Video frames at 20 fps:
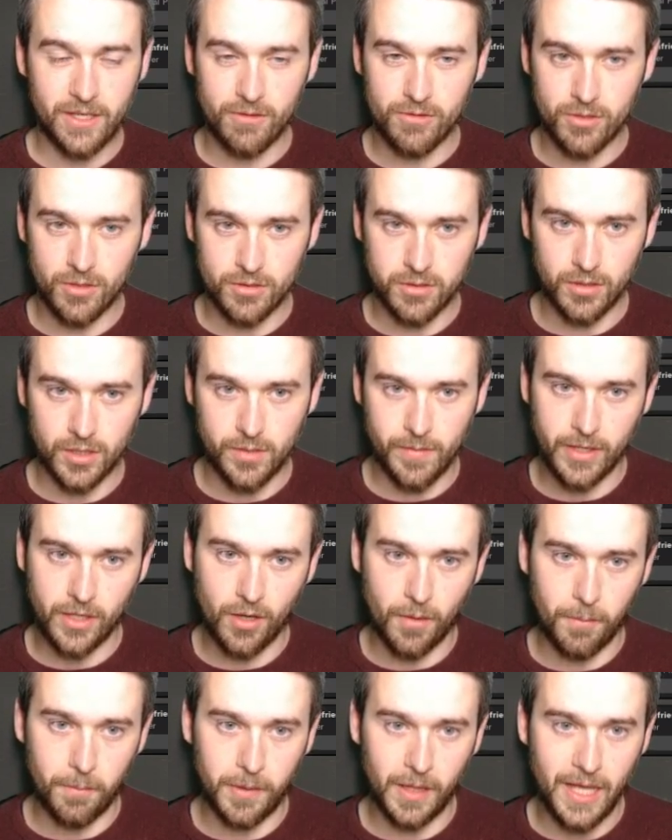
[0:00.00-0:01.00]
was just looking a bit
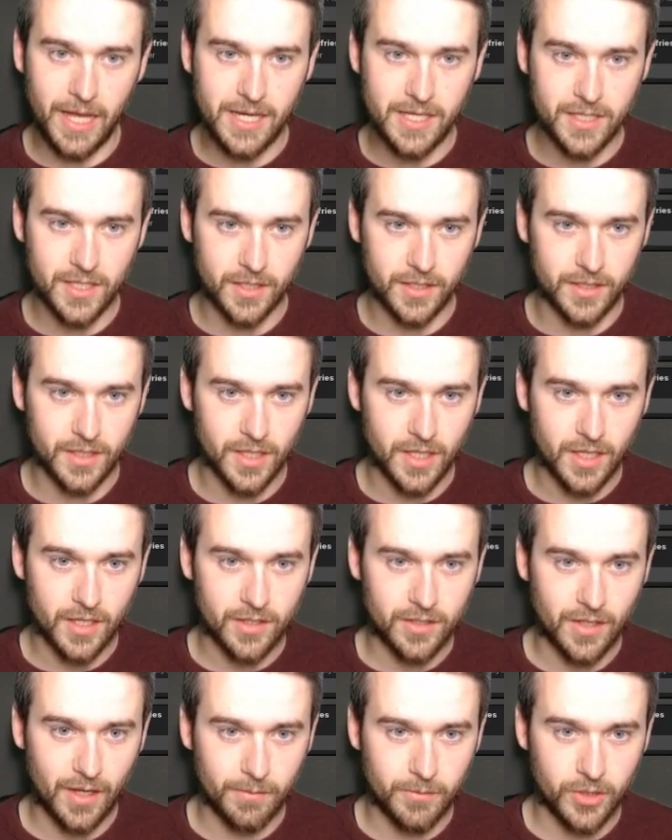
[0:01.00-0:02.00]
complacent.
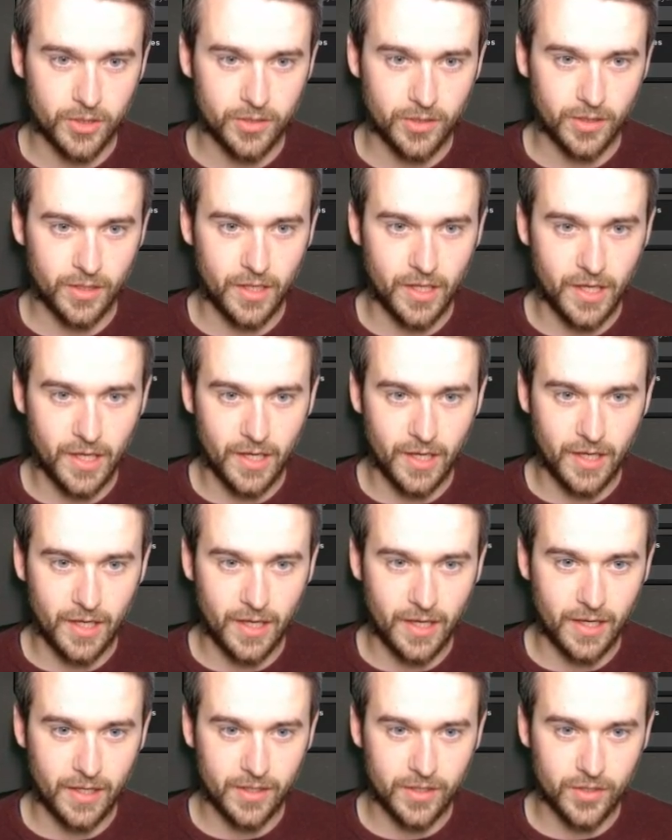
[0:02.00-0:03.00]
So I'm just going to
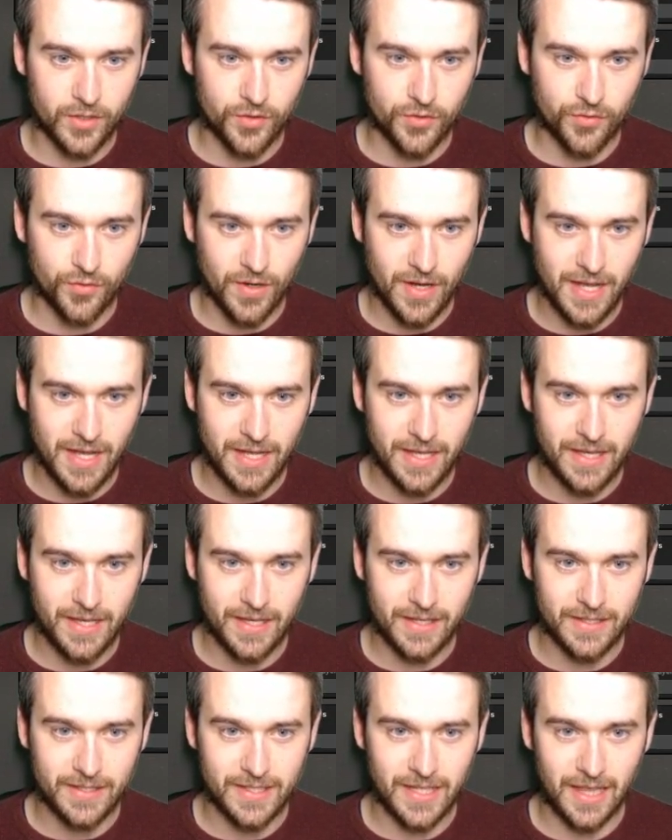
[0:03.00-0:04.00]
try
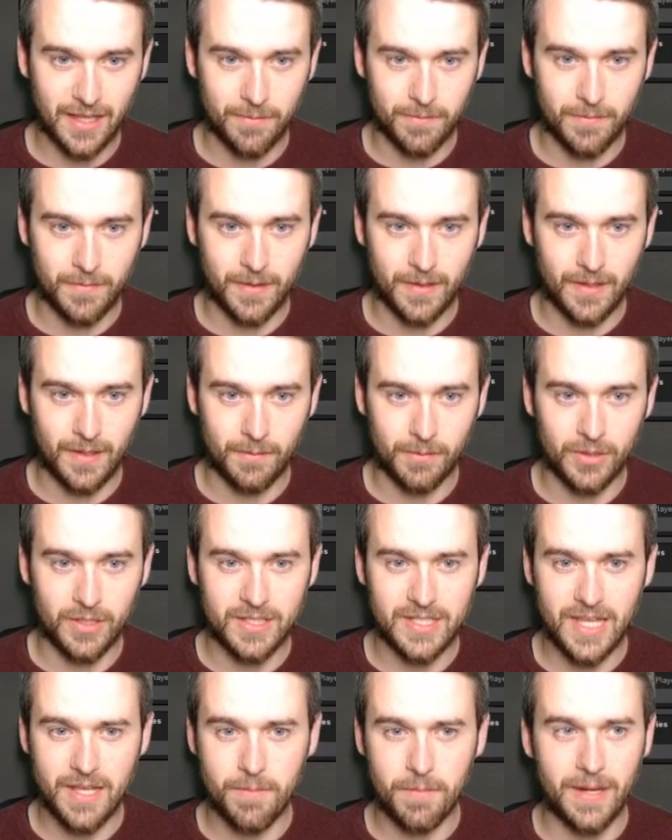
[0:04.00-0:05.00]
and tell him, I'm going to
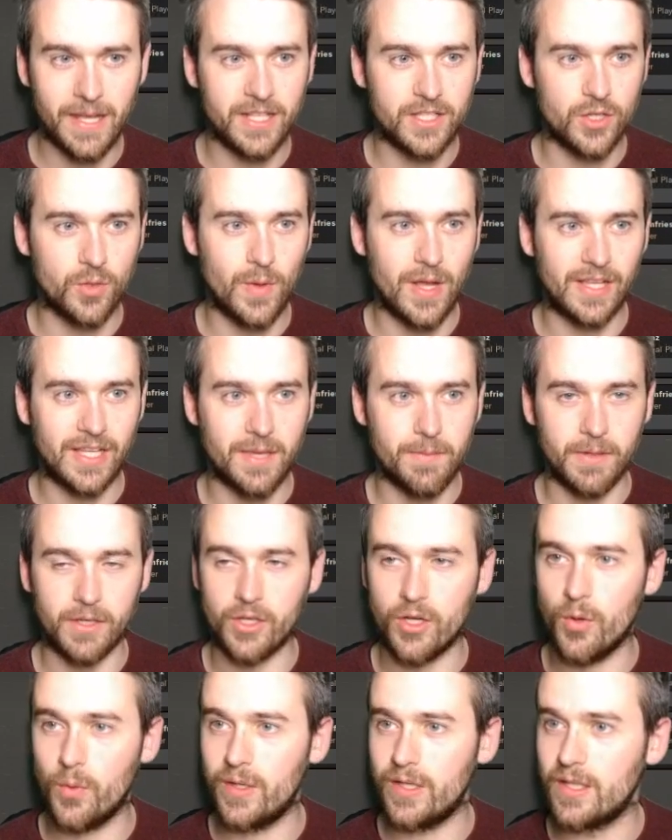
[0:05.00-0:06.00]
say you're playing so well, keep it
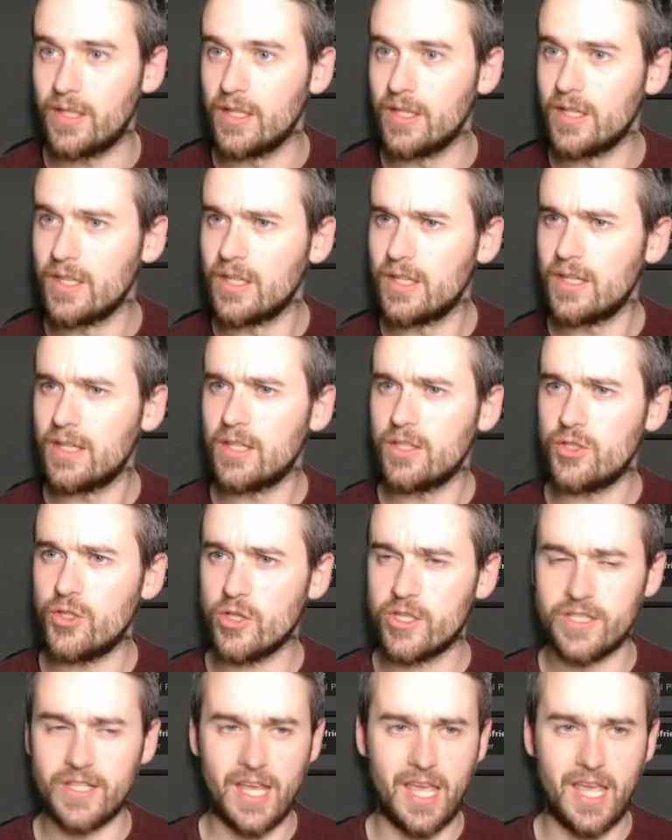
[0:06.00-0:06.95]
going. Just to